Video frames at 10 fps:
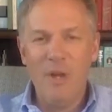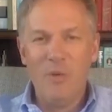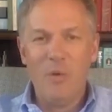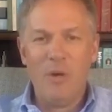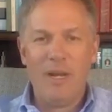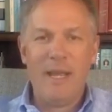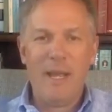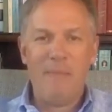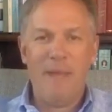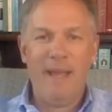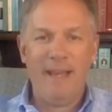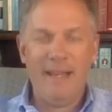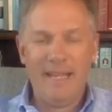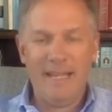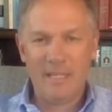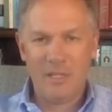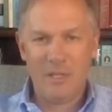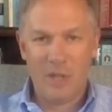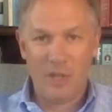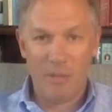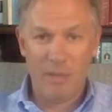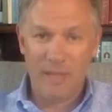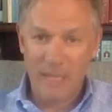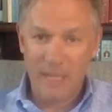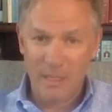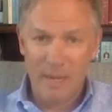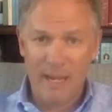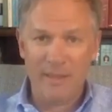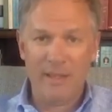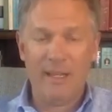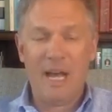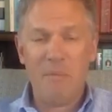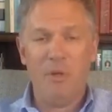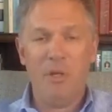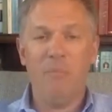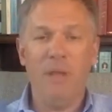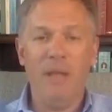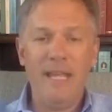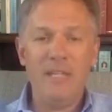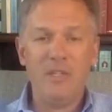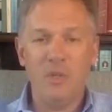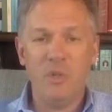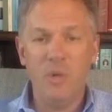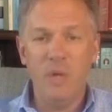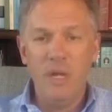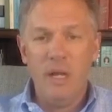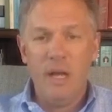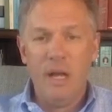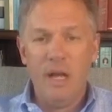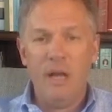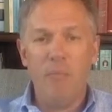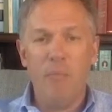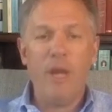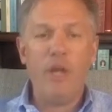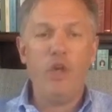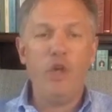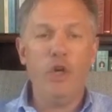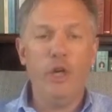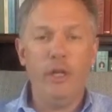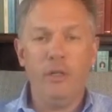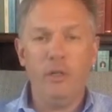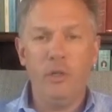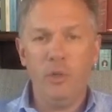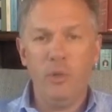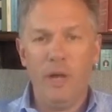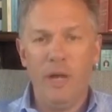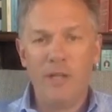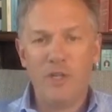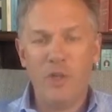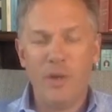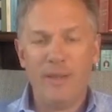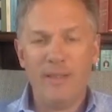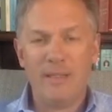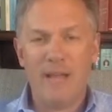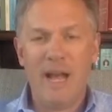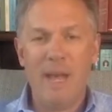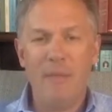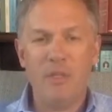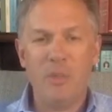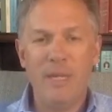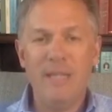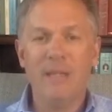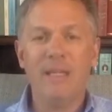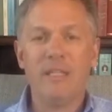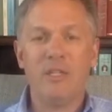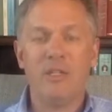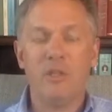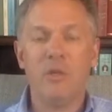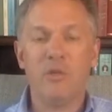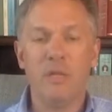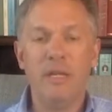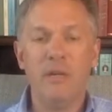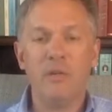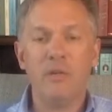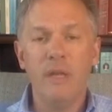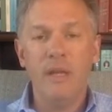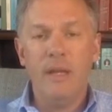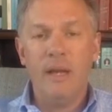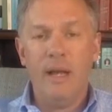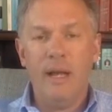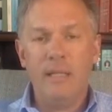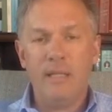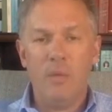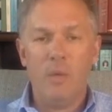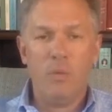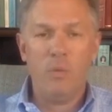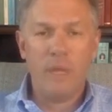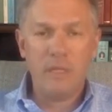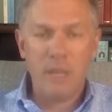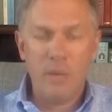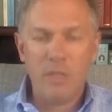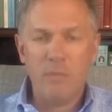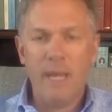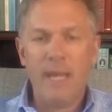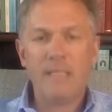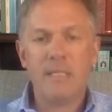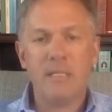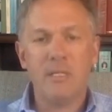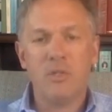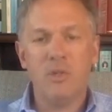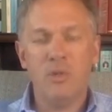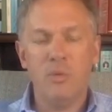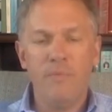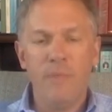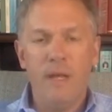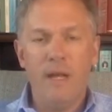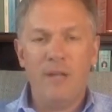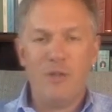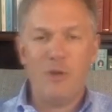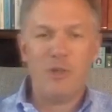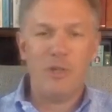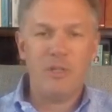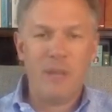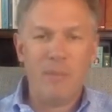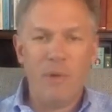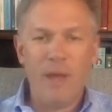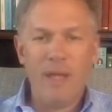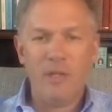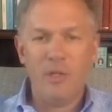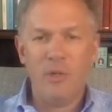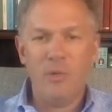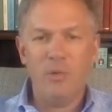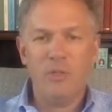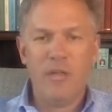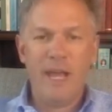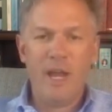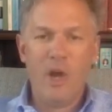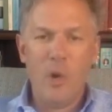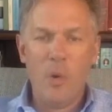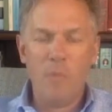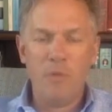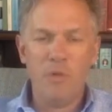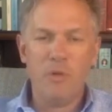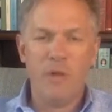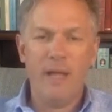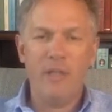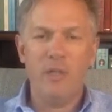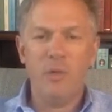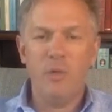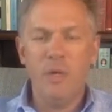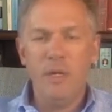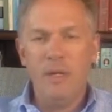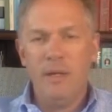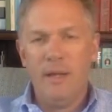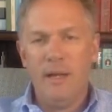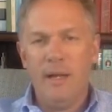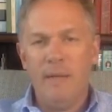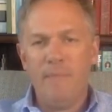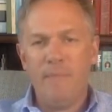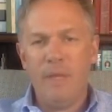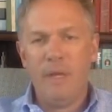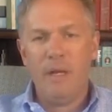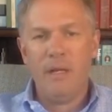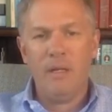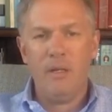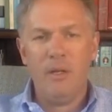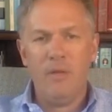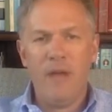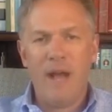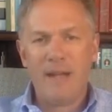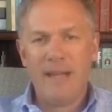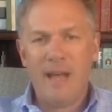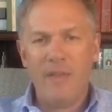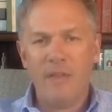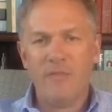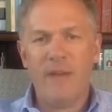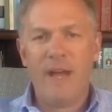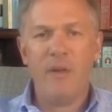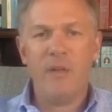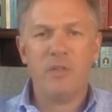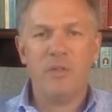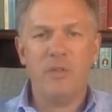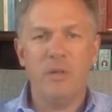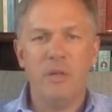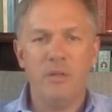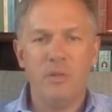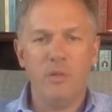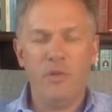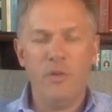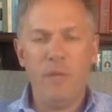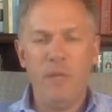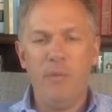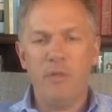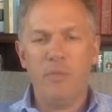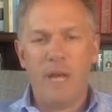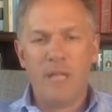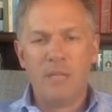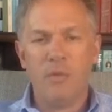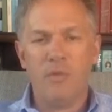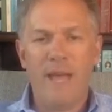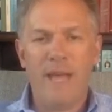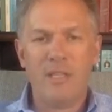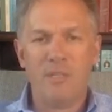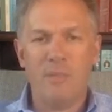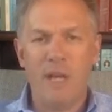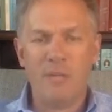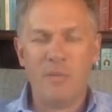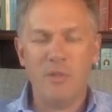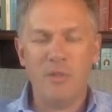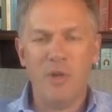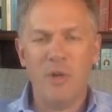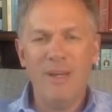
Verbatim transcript: we're in a campaign against each other, but he's the man that God put in place to bring good to us during this time. And so we need to listen to those leaders and say what they say. What's best is to socially separate, to stay at home, to try to you know, knock down this virus to as few people as possible, as fast as possible. And so